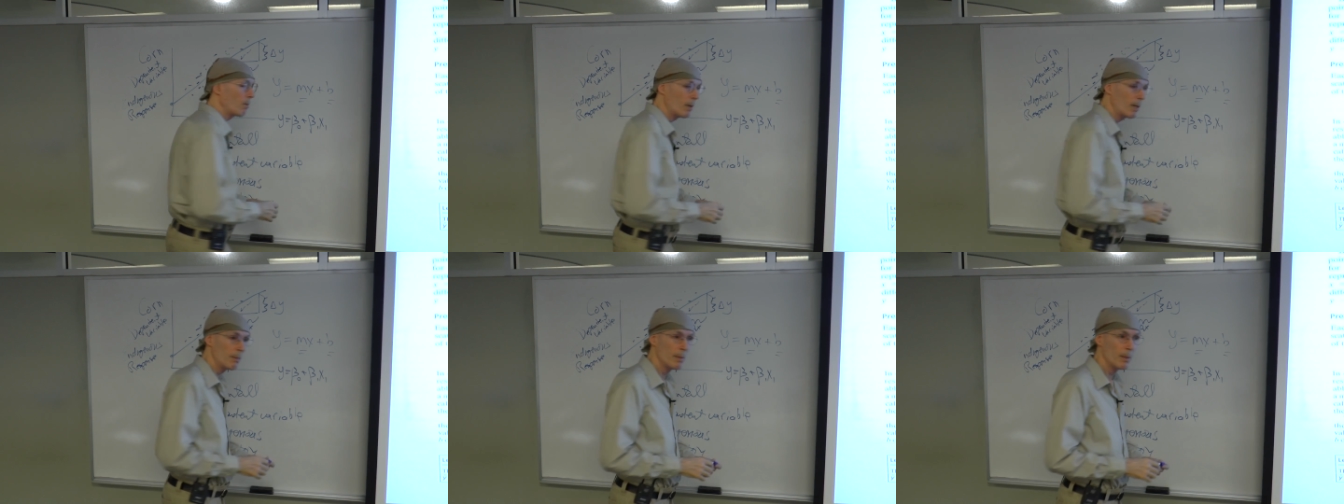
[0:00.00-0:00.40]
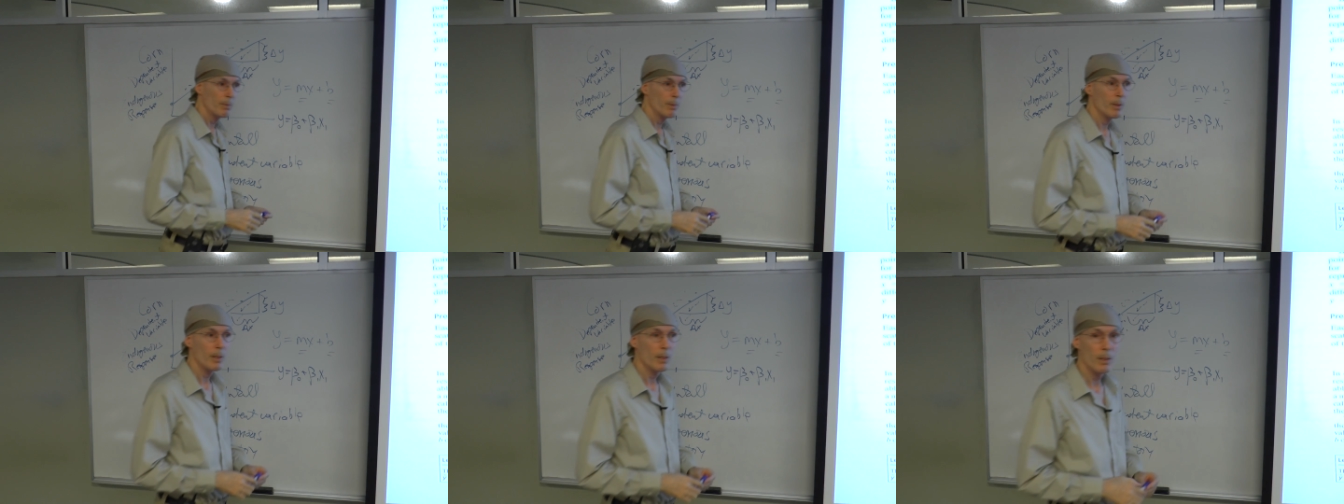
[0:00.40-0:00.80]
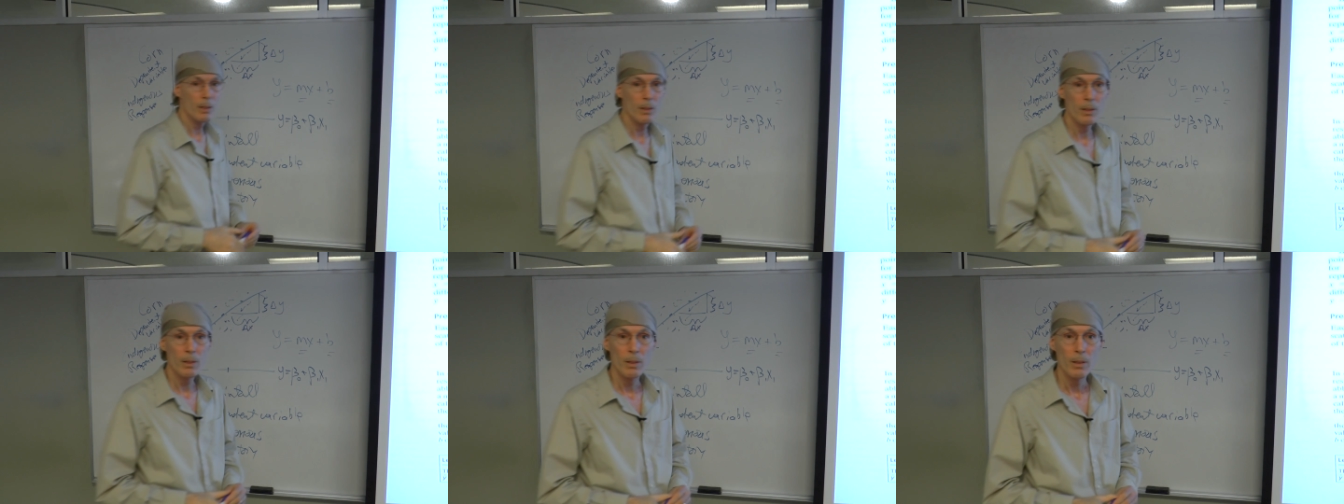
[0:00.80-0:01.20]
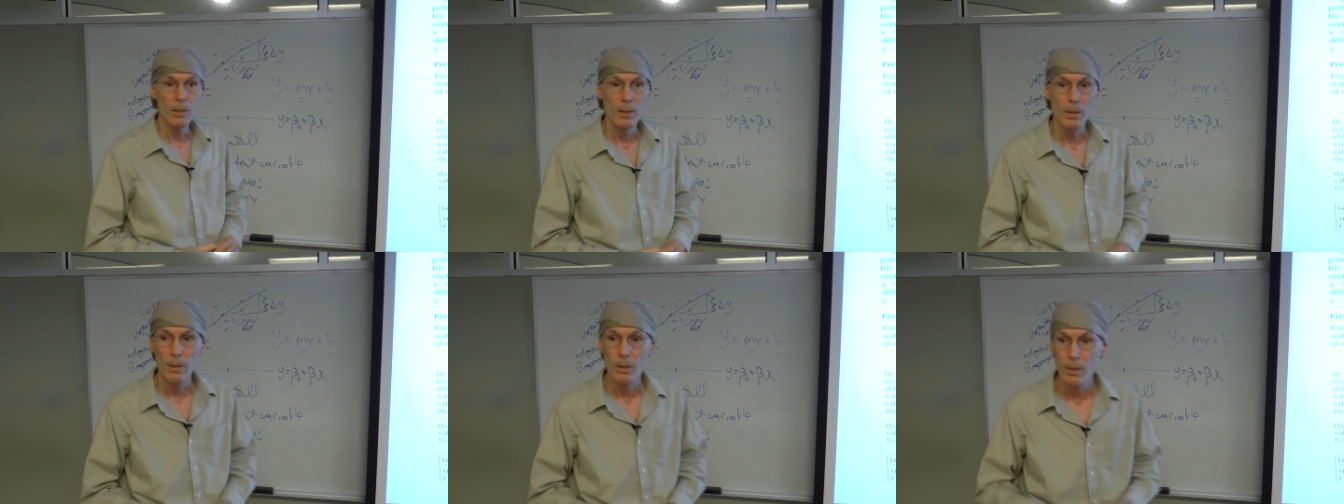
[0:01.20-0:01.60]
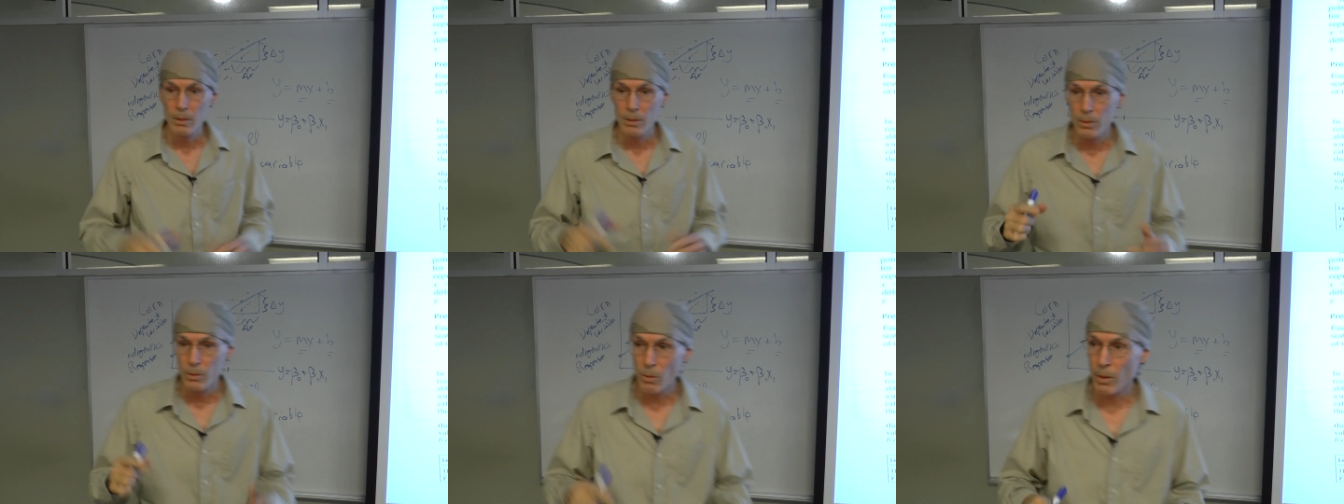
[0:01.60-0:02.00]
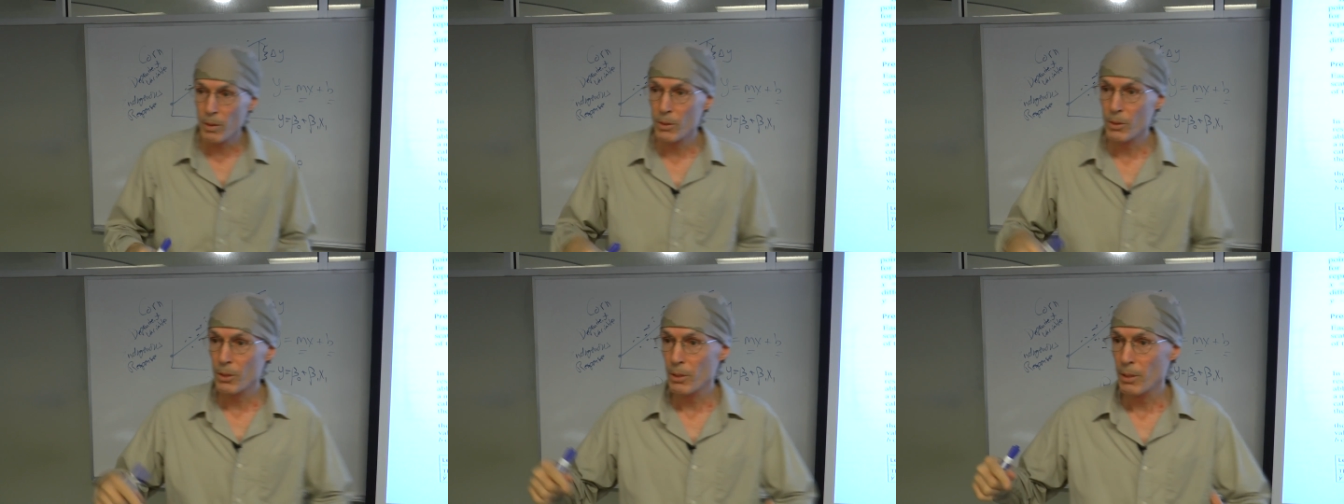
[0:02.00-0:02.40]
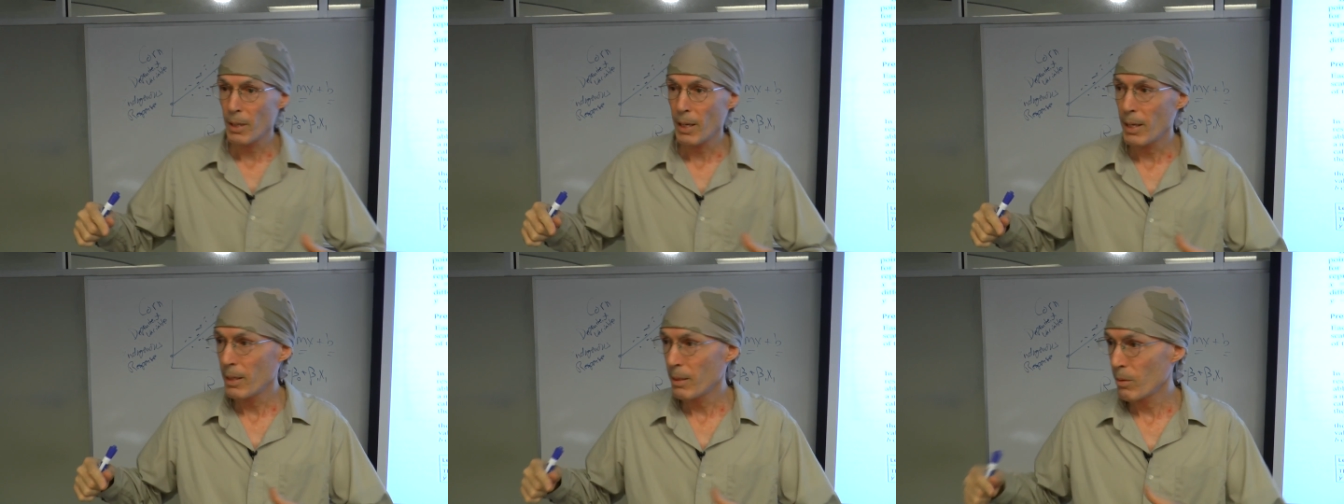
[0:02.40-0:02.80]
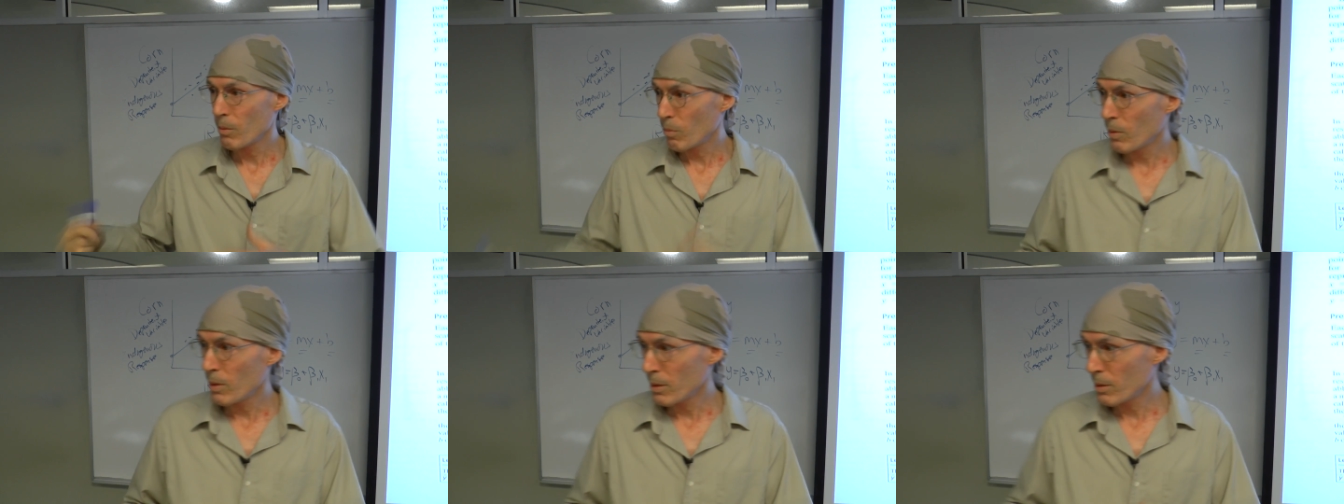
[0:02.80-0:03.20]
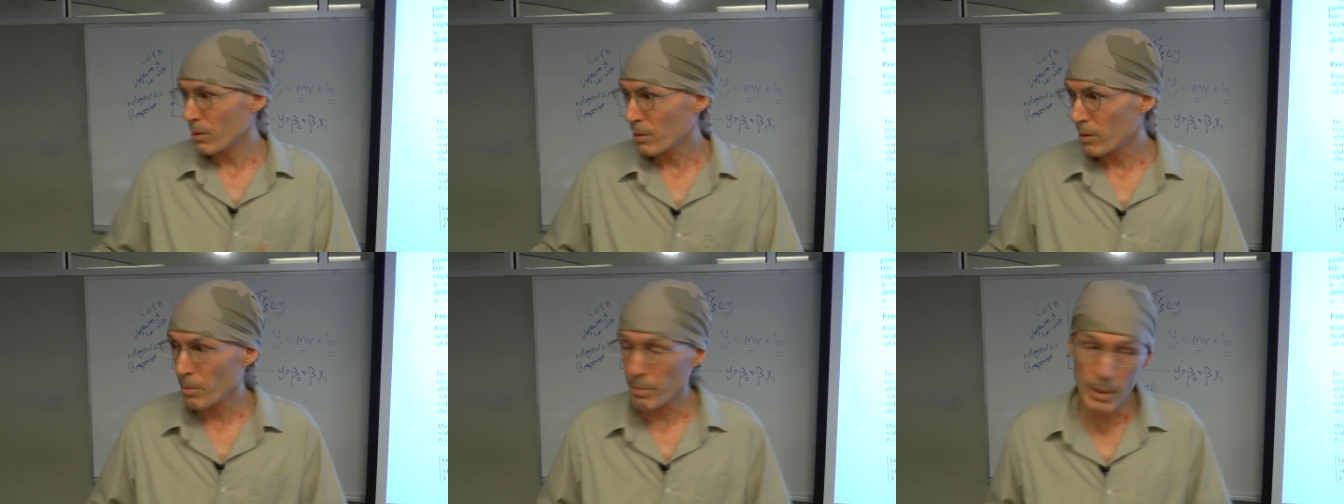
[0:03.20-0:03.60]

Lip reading: why am I putting noughts and ones?